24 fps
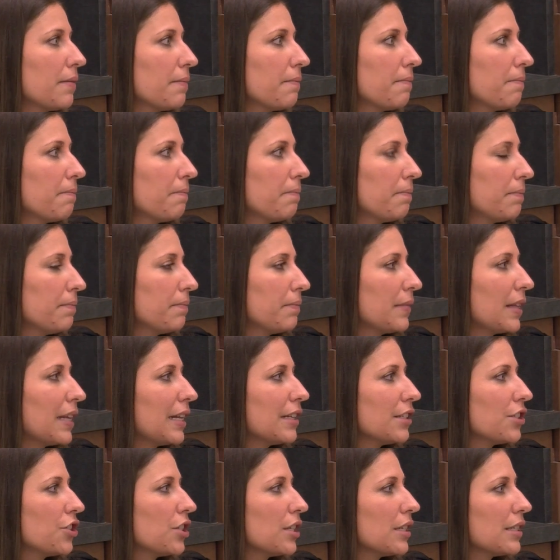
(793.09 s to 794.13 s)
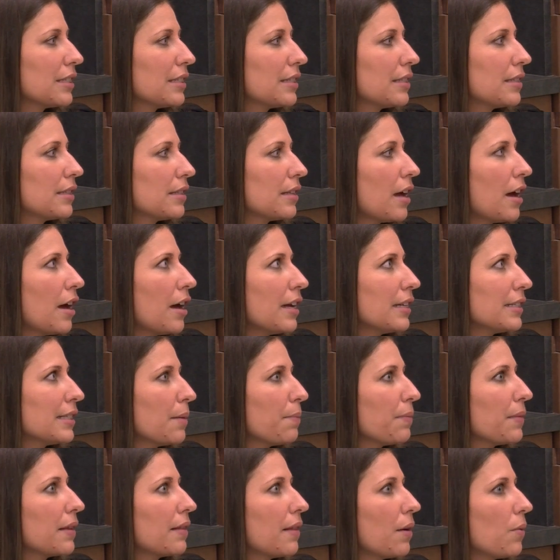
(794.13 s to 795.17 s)
And it's just
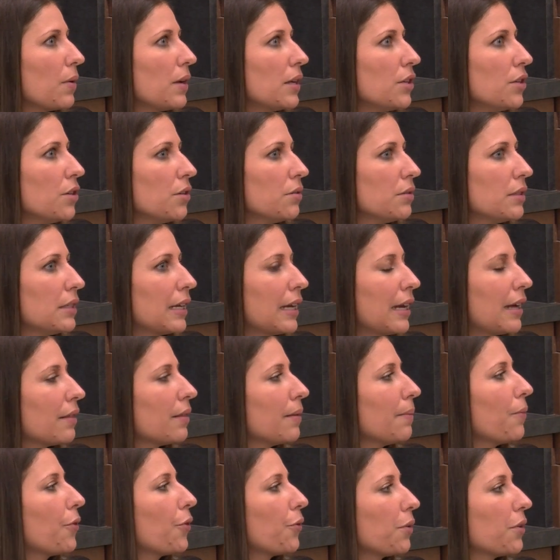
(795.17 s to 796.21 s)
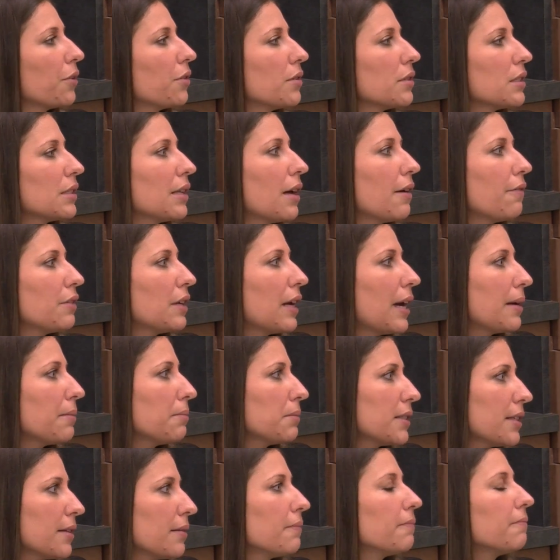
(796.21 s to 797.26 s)
something that we do to get them through those tough
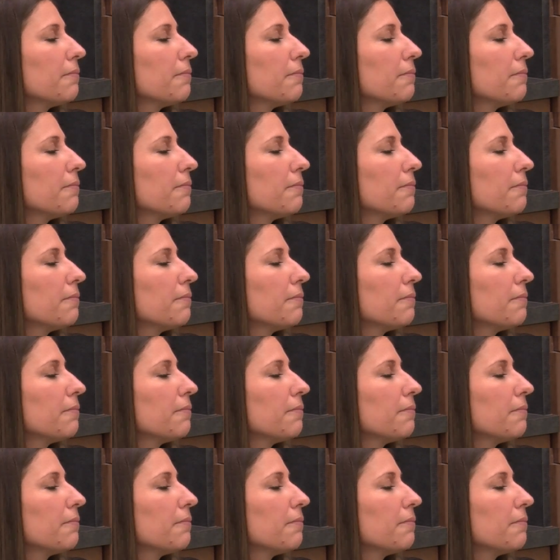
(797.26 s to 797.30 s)
times.